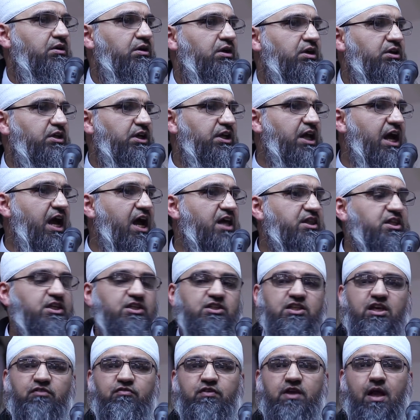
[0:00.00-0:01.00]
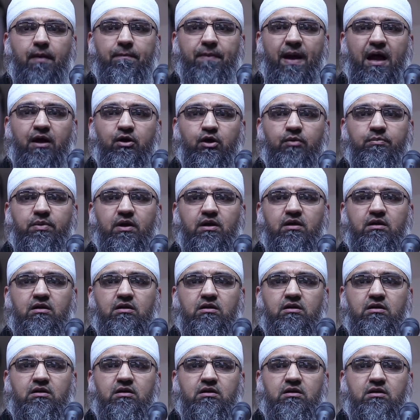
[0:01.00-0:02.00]
Another hadith giving a parable,
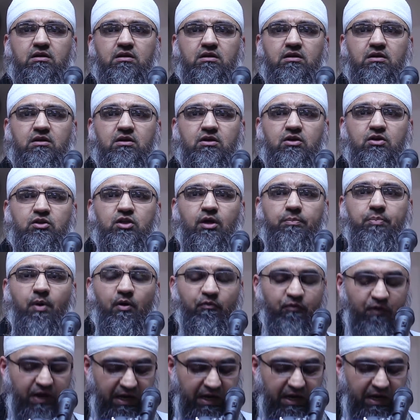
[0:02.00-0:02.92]
the Prophet